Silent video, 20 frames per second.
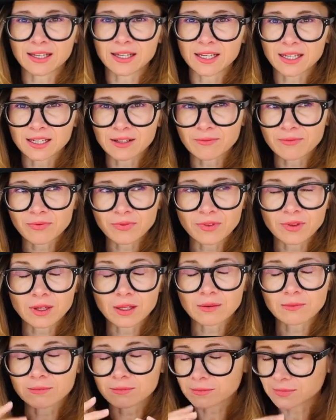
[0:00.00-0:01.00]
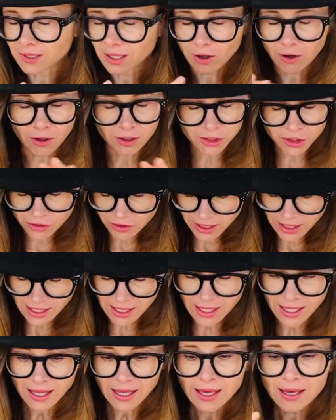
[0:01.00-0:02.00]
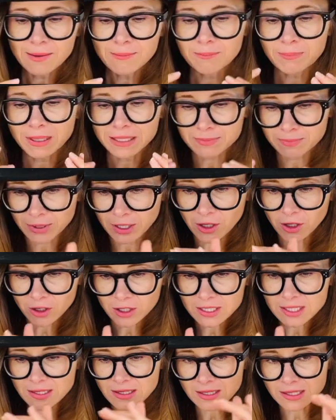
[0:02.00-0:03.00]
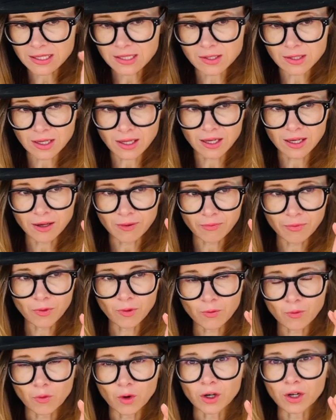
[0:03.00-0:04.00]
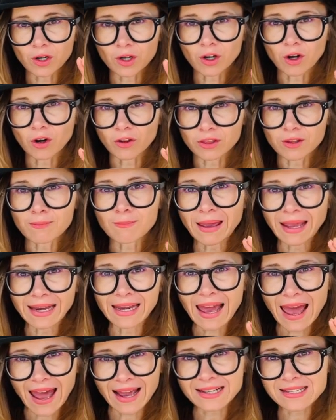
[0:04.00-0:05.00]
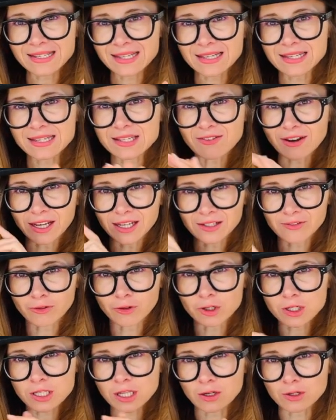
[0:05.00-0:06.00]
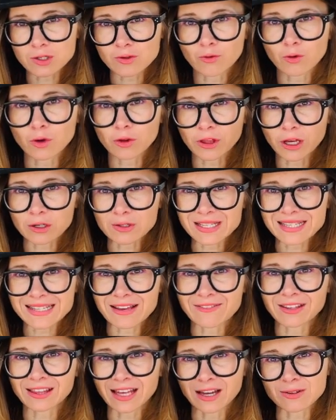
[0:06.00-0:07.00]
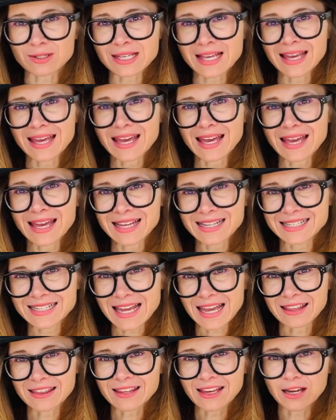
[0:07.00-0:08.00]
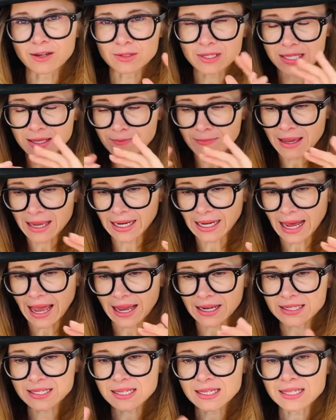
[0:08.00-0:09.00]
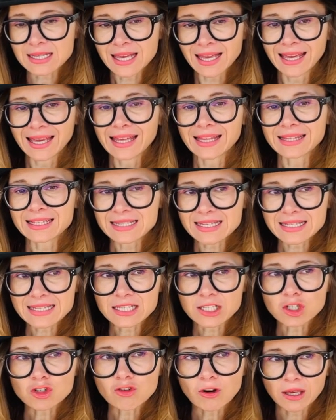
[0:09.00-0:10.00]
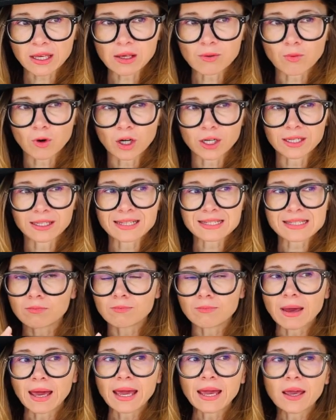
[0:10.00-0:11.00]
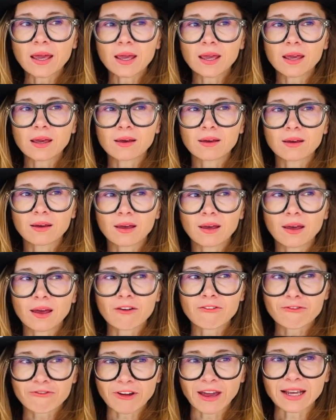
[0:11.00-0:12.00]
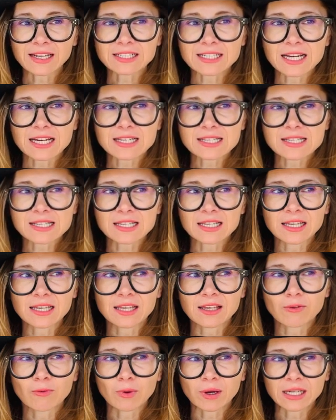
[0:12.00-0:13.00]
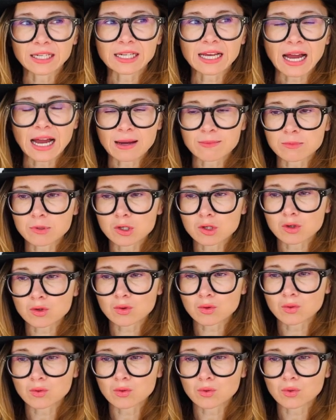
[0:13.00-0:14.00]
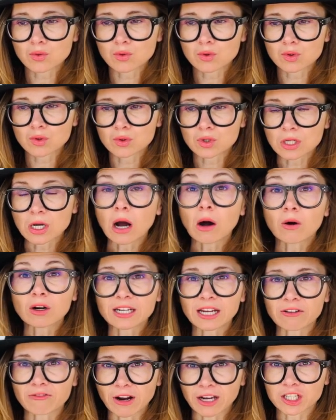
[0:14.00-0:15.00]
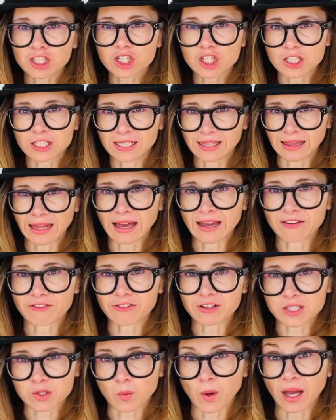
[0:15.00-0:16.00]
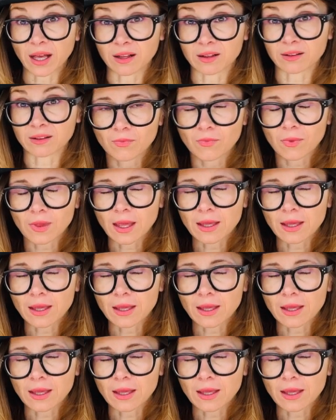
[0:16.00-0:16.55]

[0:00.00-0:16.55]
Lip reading: They're all tricky, but because this is one on the main axis, right? First house, fourth house, seventh house, 10th house, the main axis. This is a tricky one. This may affect us when it comes to our direction in life as well.